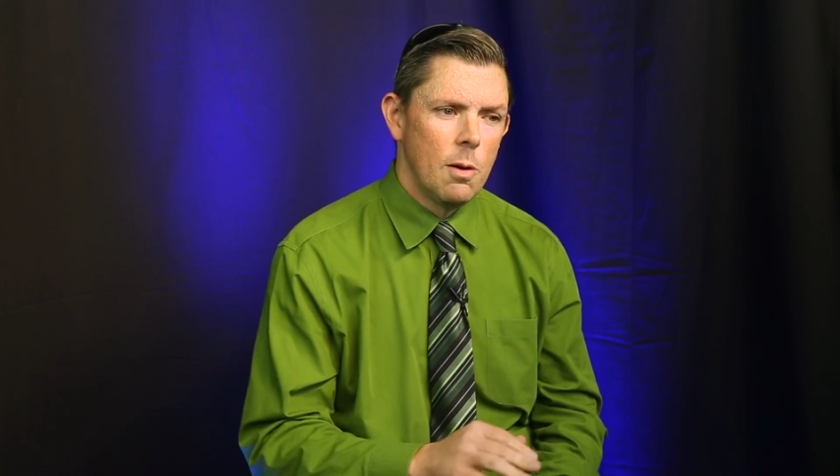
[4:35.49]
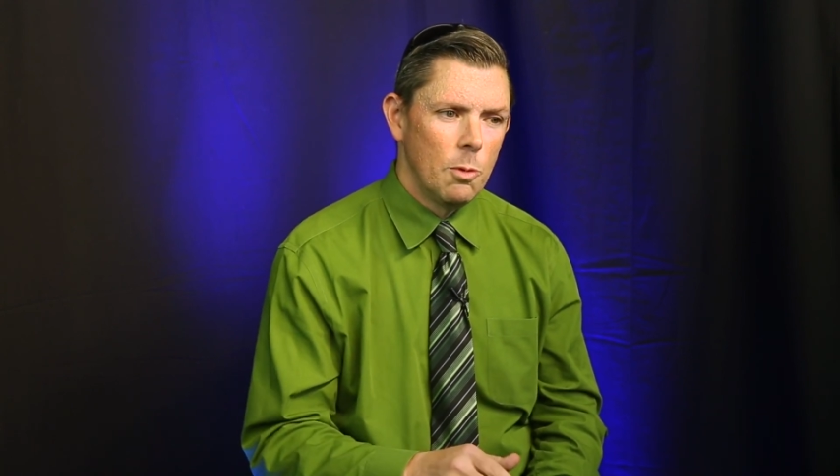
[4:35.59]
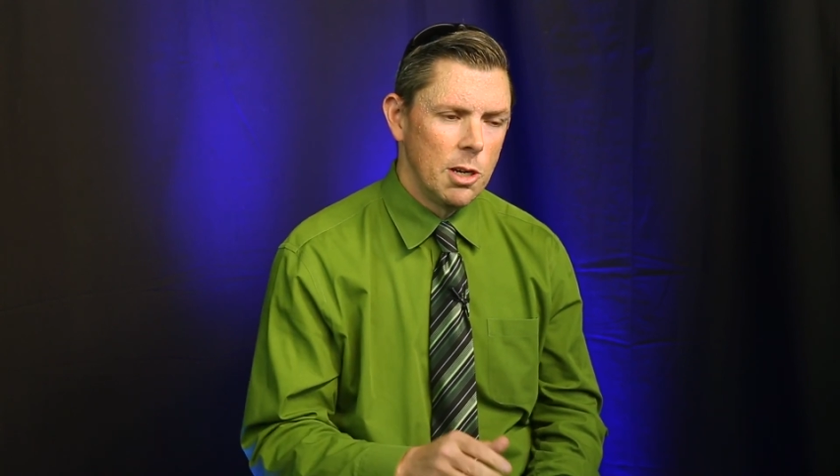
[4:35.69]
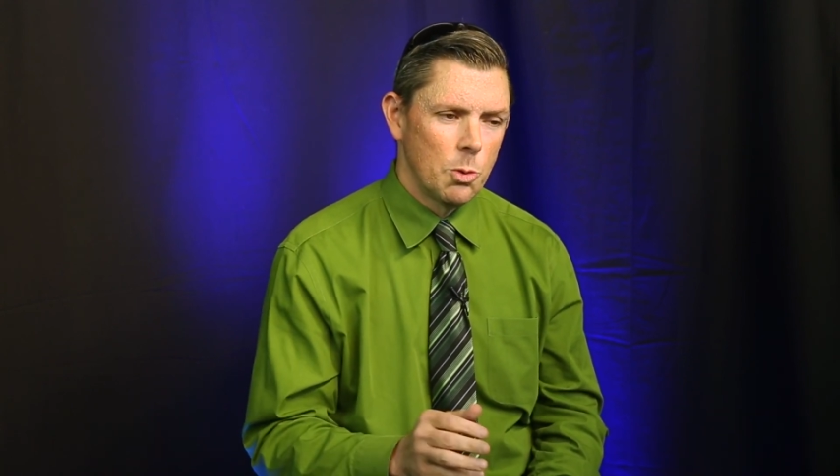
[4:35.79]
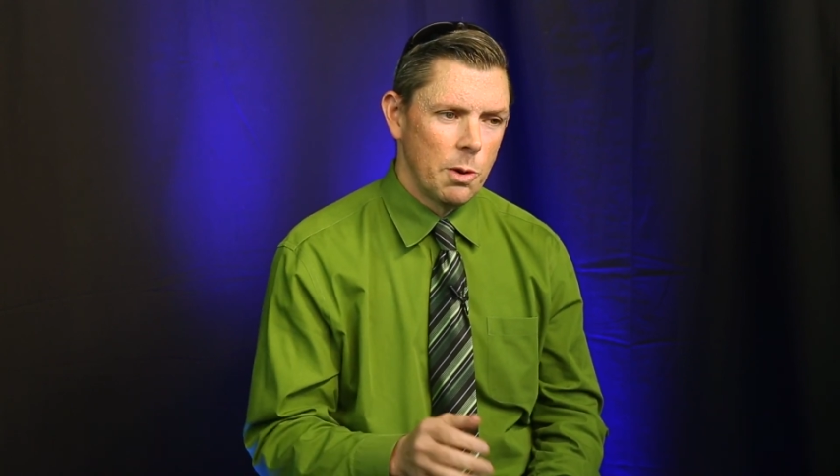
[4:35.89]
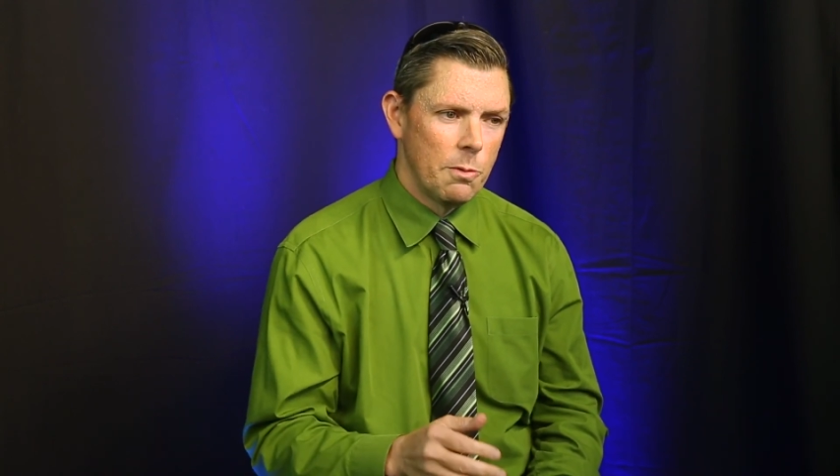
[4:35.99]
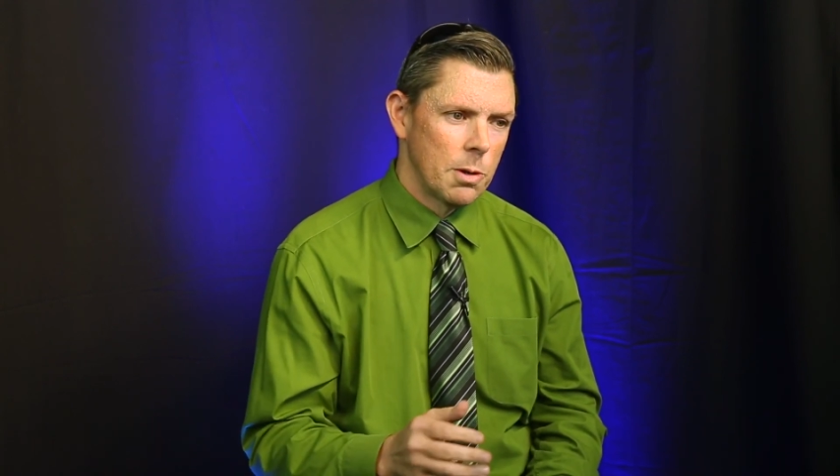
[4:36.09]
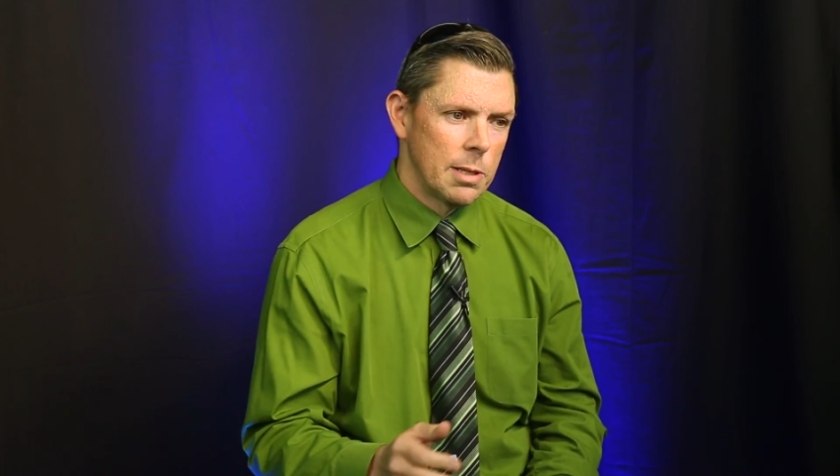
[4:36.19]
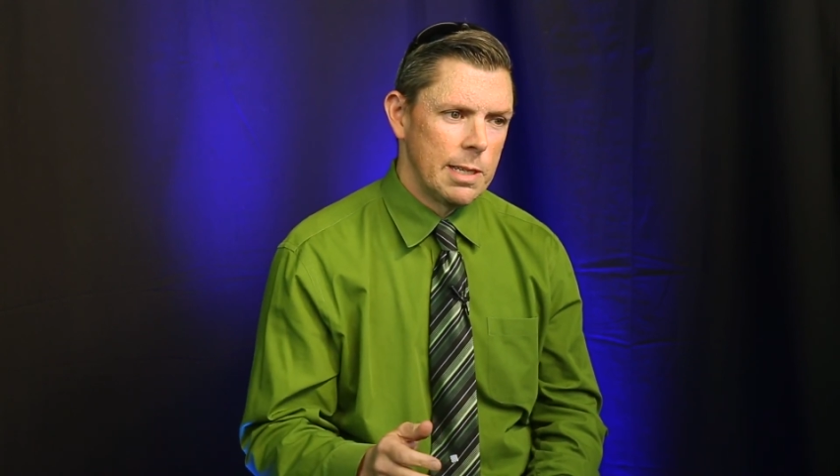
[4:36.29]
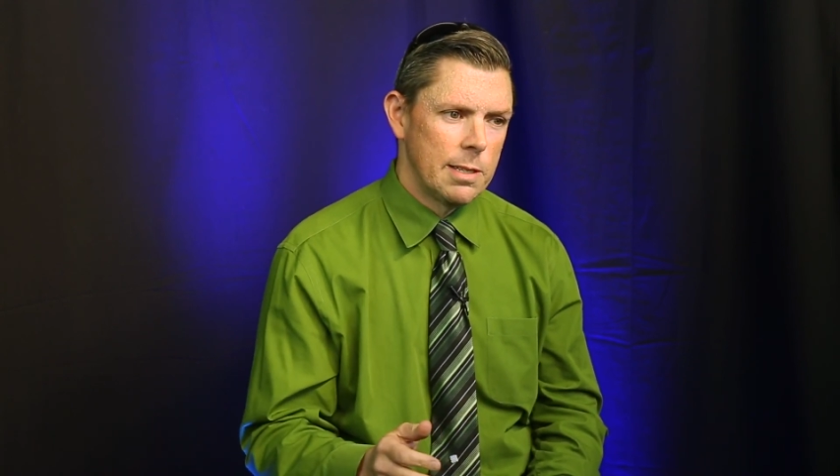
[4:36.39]
once we've
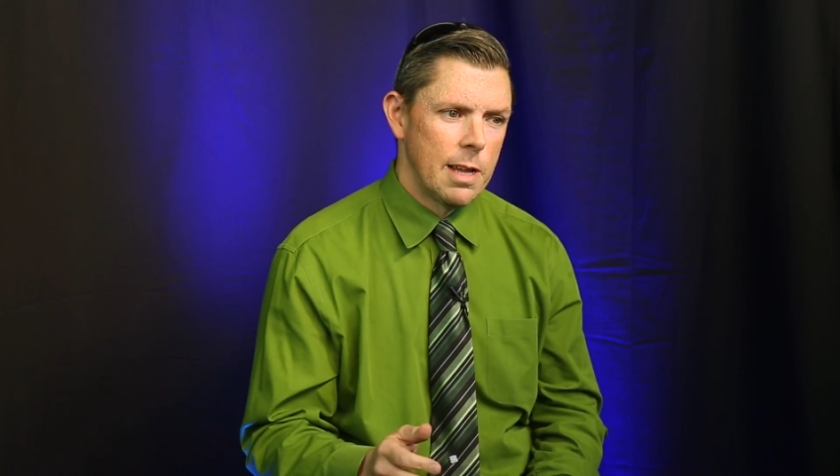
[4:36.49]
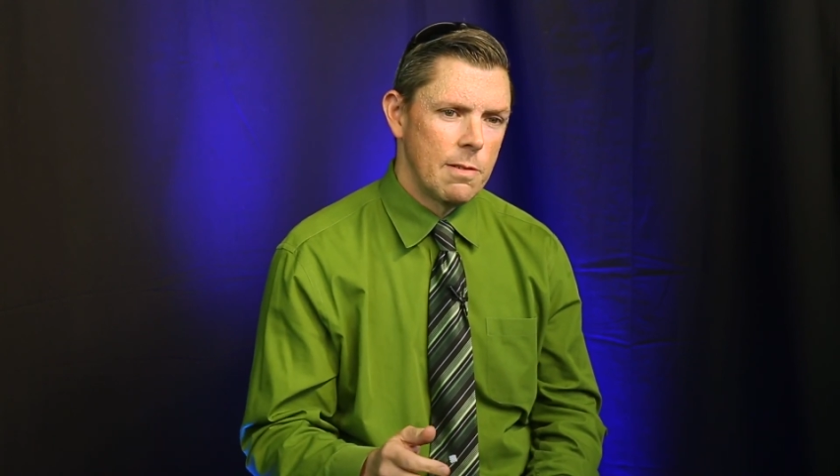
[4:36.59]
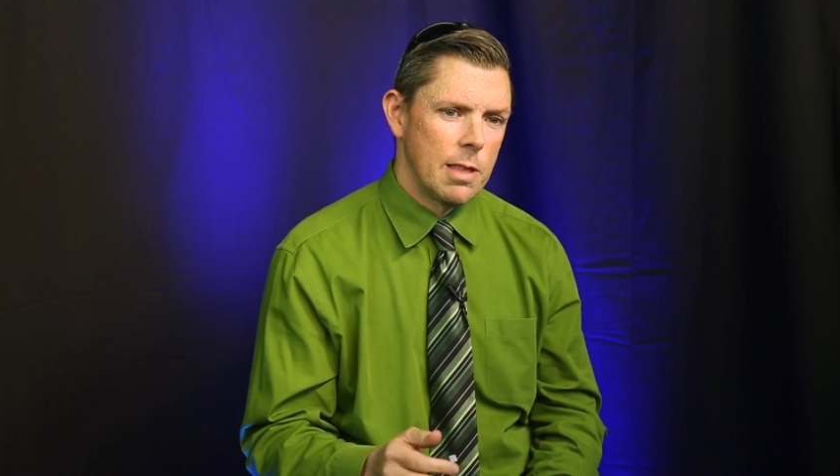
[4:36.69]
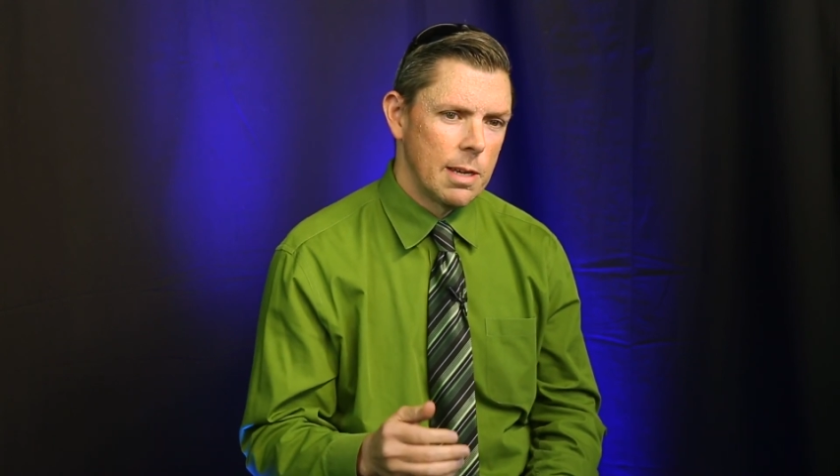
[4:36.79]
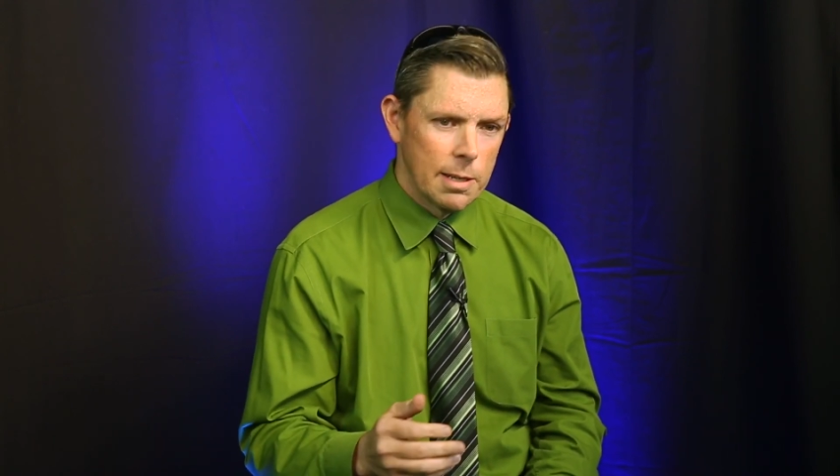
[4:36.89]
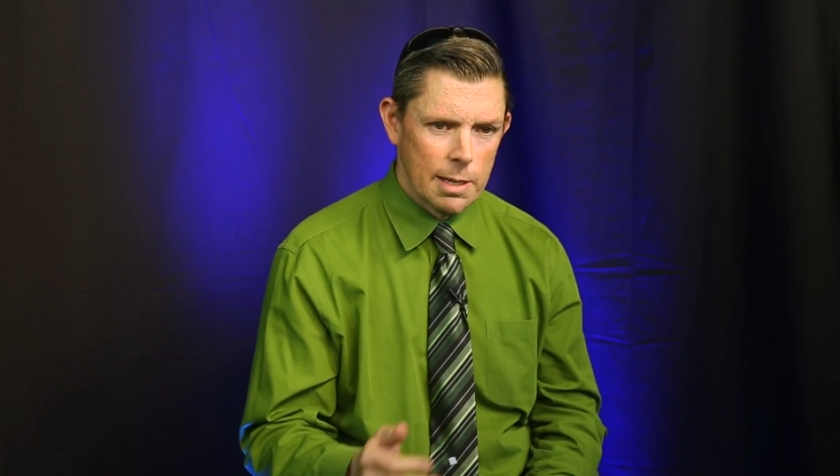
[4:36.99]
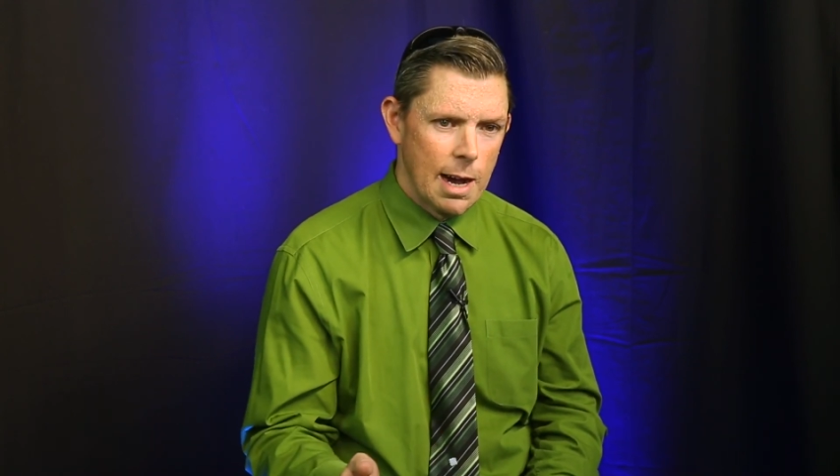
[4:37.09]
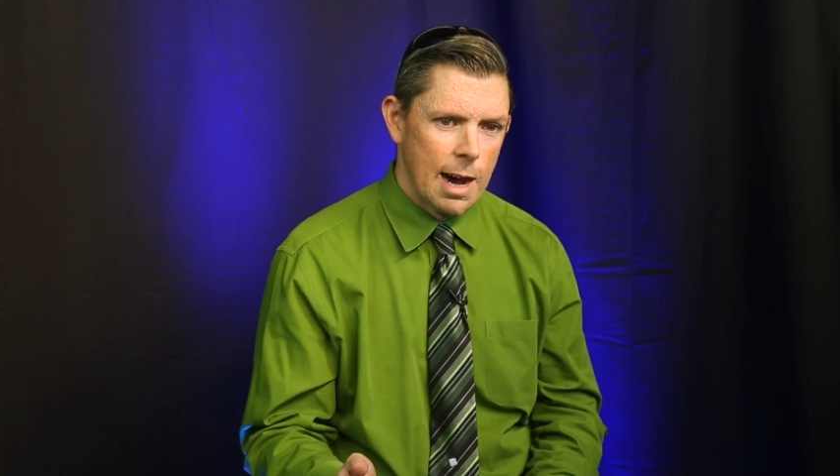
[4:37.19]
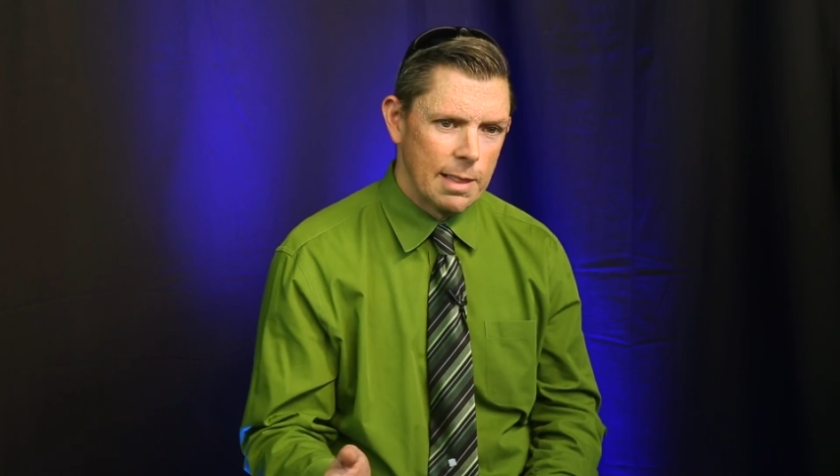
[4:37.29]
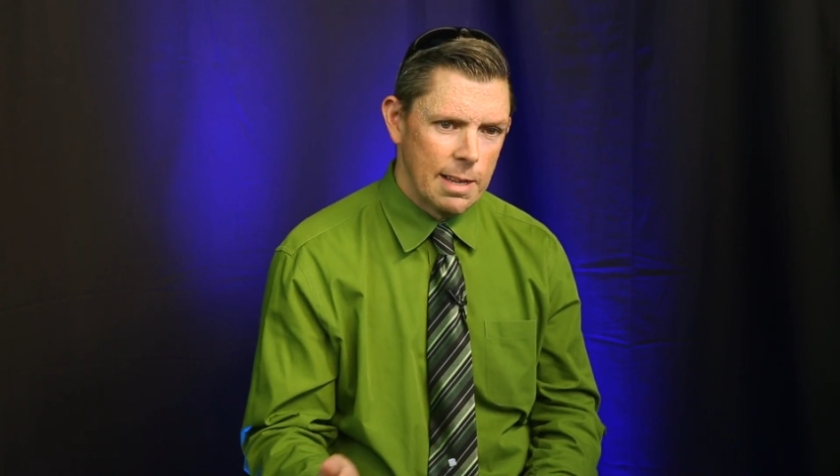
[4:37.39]
released everything to
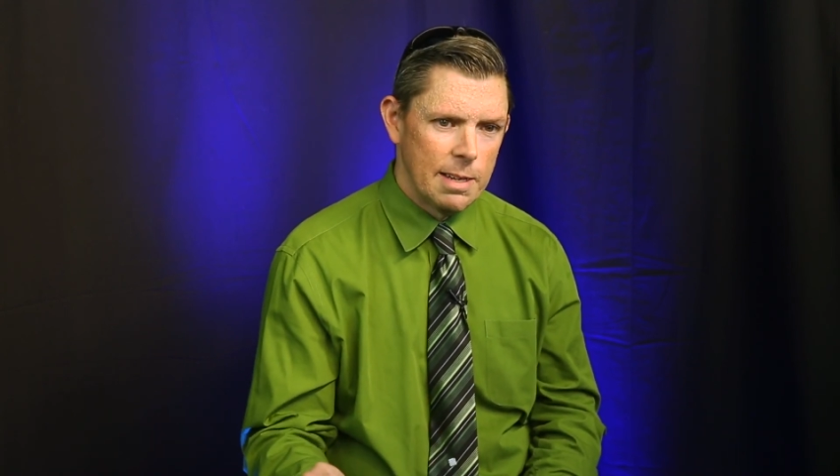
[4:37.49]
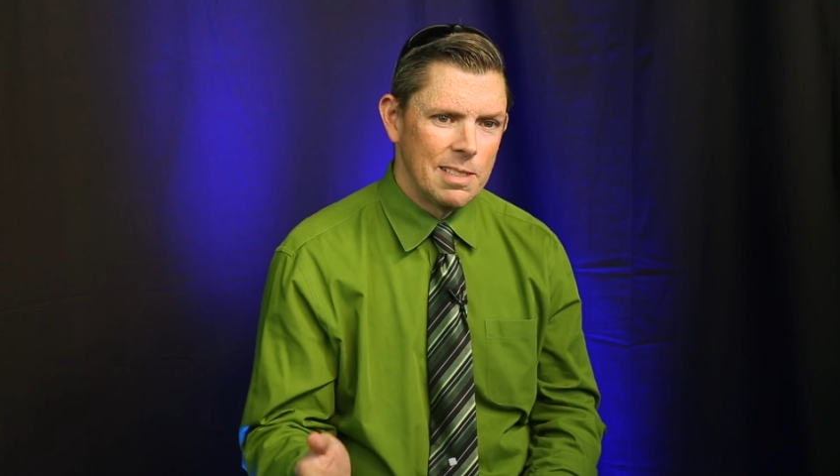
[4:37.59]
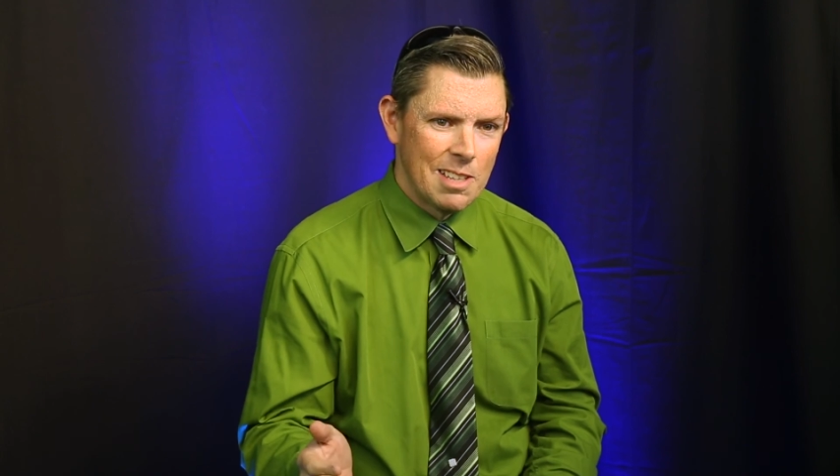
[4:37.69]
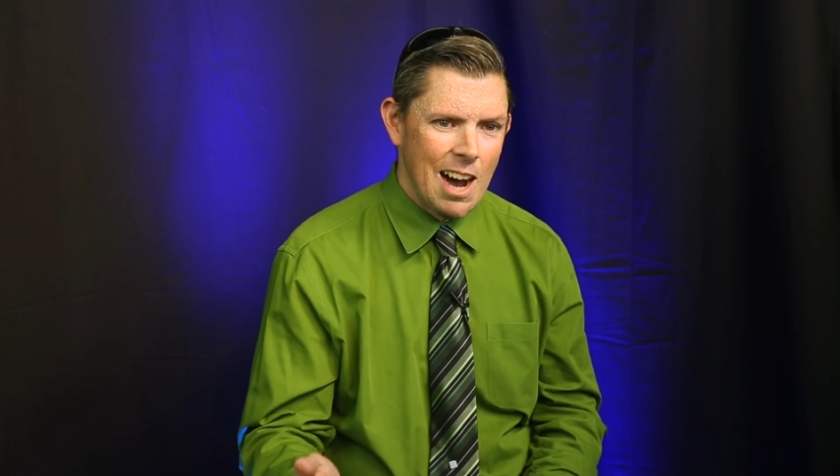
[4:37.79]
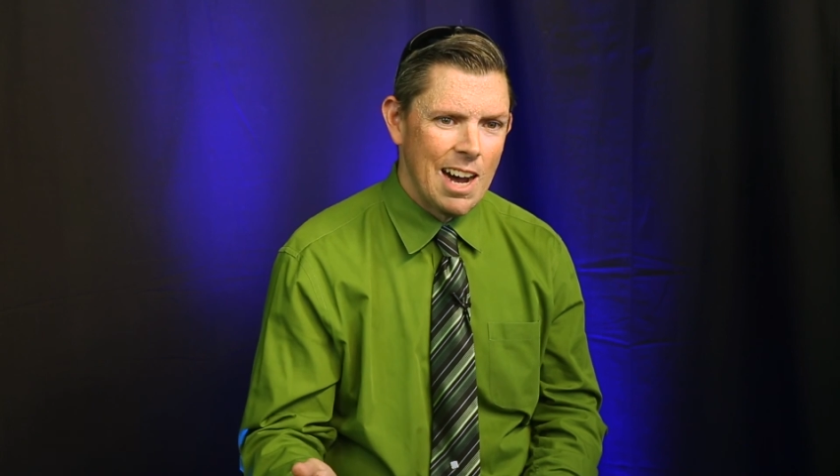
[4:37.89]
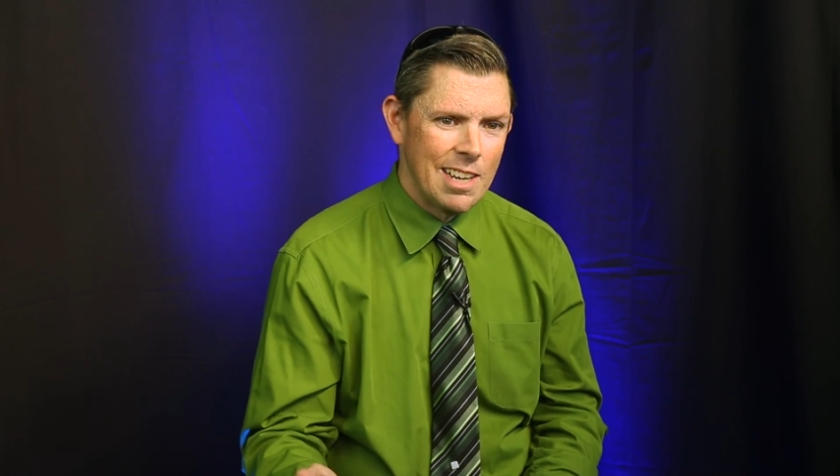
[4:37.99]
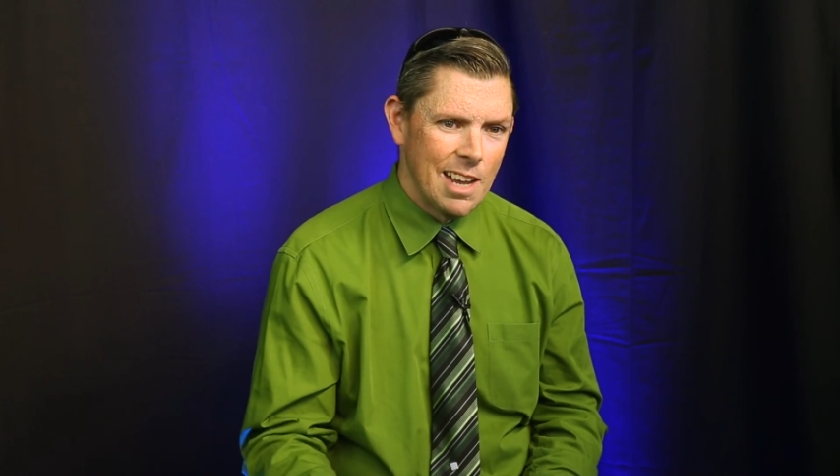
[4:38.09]
God and let God